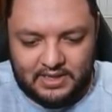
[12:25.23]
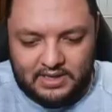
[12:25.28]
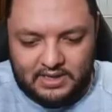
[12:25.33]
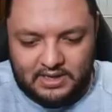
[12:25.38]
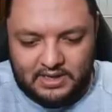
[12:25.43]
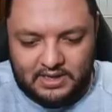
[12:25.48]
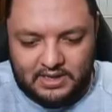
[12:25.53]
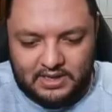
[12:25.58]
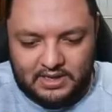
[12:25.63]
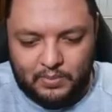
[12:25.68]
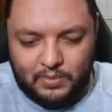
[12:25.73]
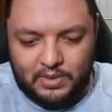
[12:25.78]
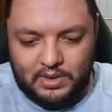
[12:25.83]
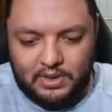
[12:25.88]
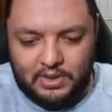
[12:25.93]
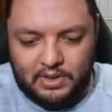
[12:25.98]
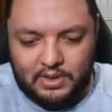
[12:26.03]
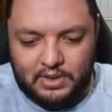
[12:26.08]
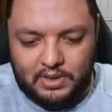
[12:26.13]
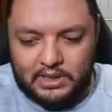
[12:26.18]
I
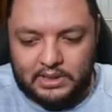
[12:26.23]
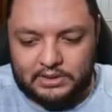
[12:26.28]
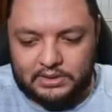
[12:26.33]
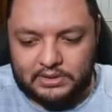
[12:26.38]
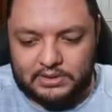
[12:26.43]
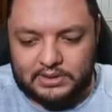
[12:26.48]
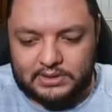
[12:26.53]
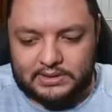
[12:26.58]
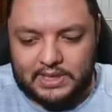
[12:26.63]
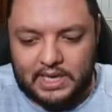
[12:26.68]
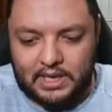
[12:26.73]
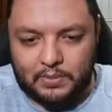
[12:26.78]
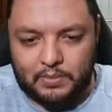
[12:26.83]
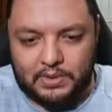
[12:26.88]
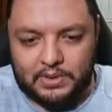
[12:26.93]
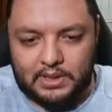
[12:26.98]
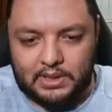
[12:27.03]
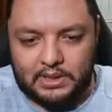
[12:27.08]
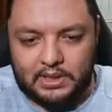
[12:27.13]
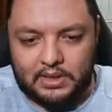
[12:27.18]
will just attack with
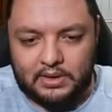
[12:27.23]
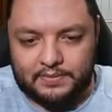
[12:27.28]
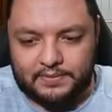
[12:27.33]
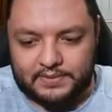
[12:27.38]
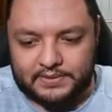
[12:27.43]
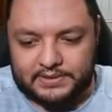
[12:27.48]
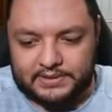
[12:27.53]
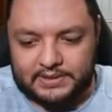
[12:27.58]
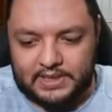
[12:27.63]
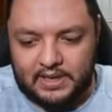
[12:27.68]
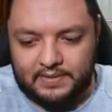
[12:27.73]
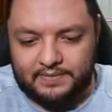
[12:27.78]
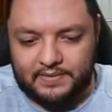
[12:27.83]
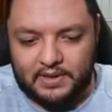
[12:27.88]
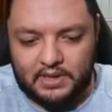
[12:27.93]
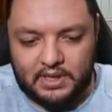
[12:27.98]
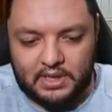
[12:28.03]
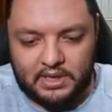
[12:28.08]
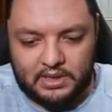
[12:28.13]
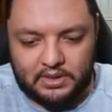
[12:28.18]
the leader for
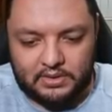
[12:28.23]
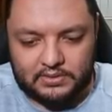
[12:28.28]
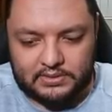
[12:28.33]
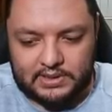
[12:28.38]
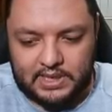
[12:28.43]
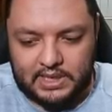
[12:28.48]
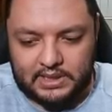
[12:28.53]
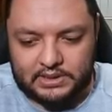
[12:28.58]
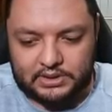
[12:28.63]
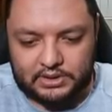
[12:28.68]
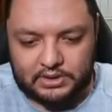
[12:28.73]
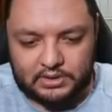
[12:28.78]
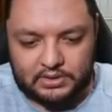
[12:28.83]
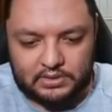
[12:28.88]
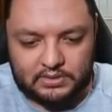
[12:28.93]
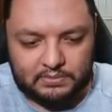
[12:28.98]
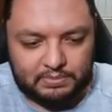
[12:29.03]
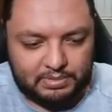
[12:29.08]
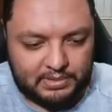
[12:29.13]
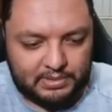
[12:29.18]
7, use
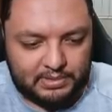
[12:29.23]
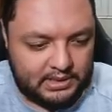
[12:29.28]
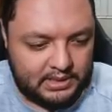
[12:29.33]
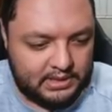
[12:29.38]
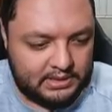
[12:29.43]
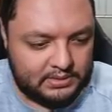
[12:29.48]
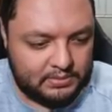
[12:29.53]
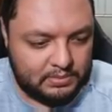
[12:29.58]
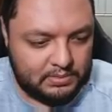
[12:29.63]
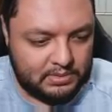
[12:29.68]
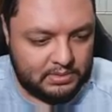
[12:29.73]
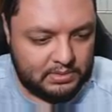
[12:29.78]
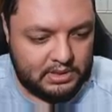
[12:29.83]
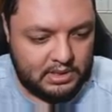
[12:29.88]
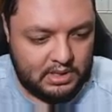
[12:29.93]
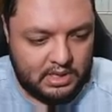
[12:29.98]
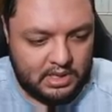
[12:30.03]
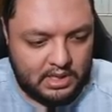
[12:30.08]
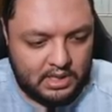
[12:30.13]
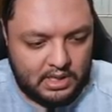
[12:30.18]
action, play this one,
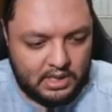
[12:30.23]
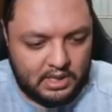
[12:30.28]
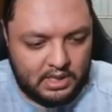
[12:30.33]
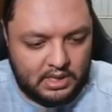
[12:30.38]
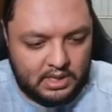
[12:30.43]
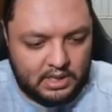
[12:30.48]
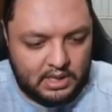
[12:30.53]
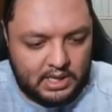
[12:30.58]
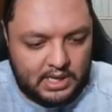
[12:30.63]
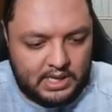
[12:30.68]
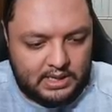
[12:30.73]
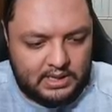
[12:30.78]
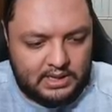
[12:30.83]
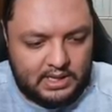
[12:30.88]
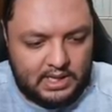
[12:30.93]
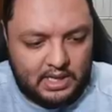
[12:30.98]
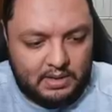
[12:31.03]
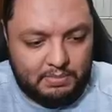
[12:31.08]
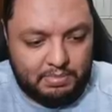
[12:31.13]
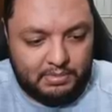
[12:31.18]
get
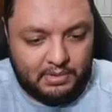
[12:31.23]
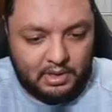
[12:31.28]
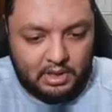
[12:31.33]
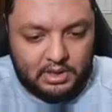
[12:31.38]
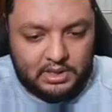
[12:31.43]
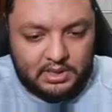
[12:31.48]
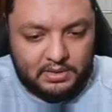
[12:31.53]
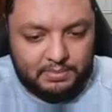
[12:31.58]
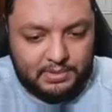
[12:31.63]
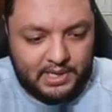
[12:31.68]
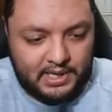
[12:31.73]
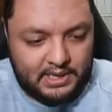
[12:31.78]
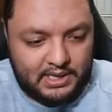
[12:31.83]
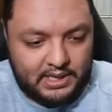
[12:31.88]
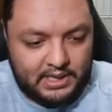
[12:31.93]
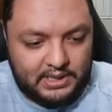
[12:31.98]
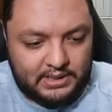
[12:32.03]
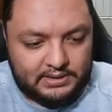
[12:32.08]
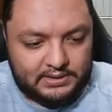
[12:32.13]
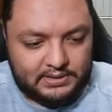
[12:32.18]
the blocker back, I
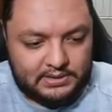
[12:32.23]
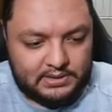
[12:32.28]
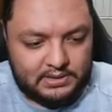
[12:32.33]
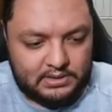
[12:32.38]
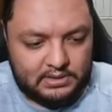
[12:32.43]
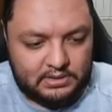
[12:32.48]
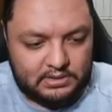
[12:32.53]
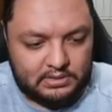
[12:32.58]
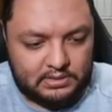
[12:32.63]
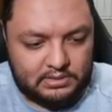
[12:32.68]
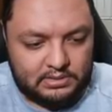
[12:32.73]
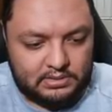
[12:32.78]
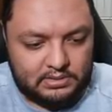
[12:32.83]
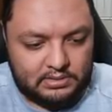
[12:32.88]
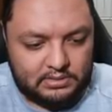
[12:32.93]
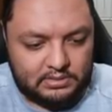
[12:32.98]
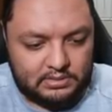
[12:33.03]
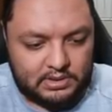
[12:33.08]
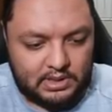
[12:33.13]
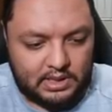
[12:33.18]
guess,
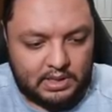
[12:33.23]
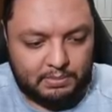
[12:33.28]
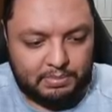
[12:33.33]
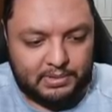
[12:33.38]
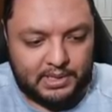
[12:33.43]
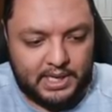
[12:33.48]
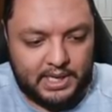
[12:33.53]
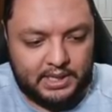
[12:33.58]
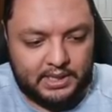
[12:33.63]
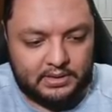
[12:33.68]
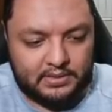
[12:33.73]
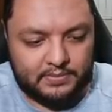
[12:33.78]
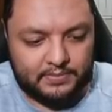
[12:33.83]
so I can play it.